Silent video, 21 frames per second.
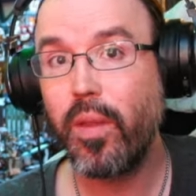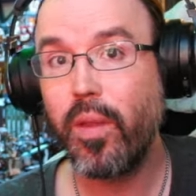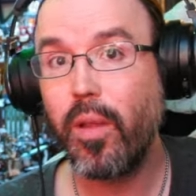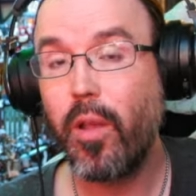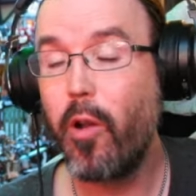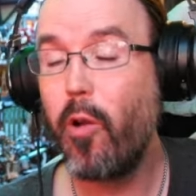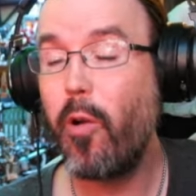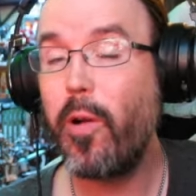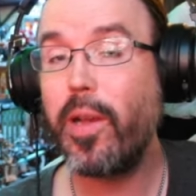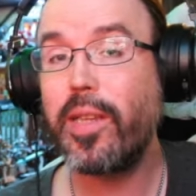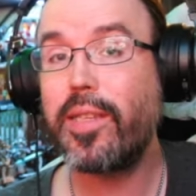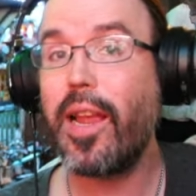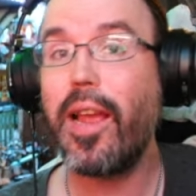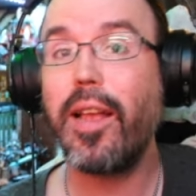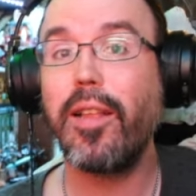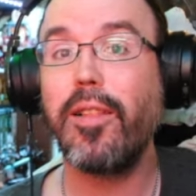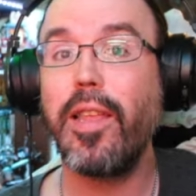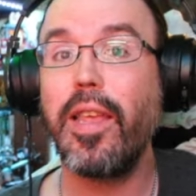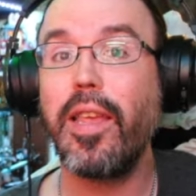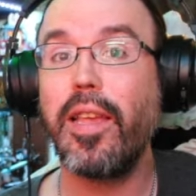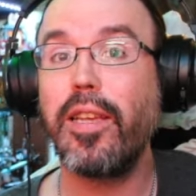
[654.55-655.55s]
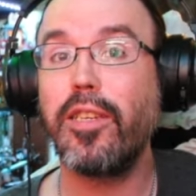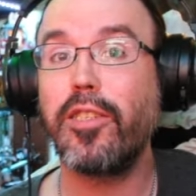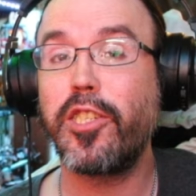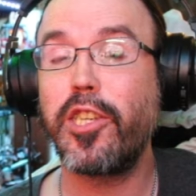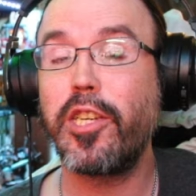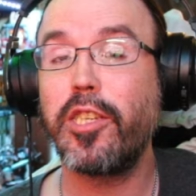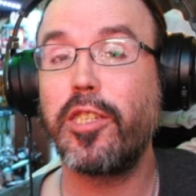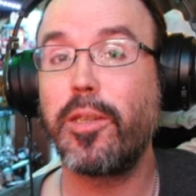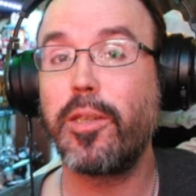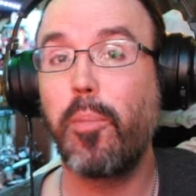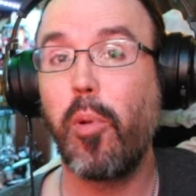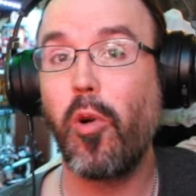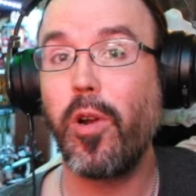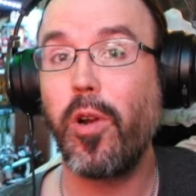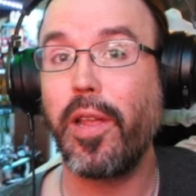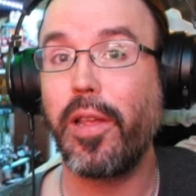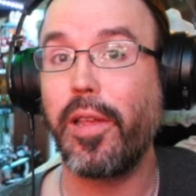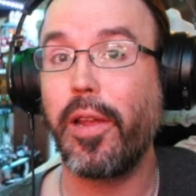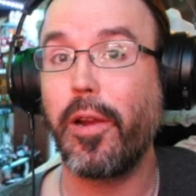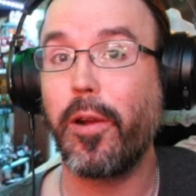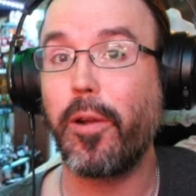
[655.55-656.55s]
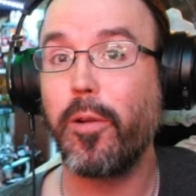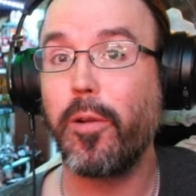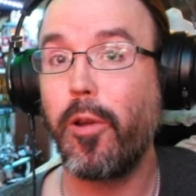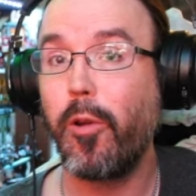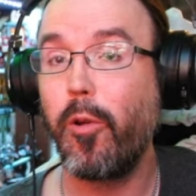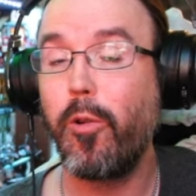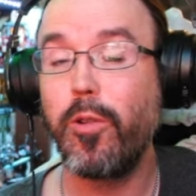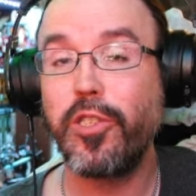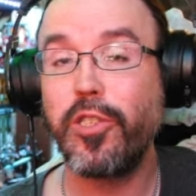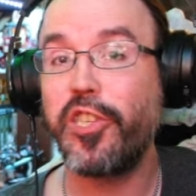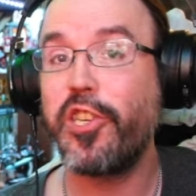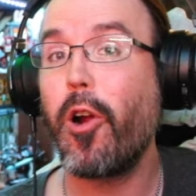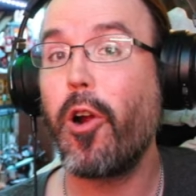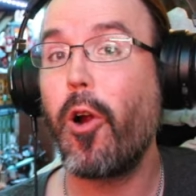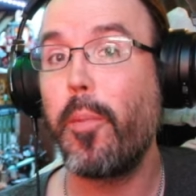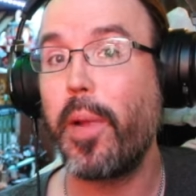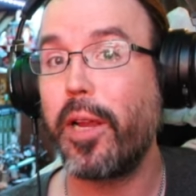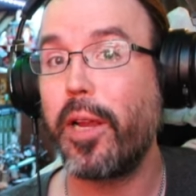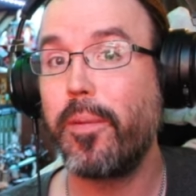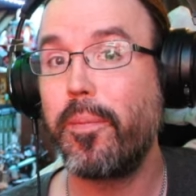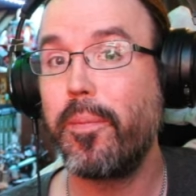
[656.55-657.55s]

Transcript: Who exactly is she supporting here? Who is she arming?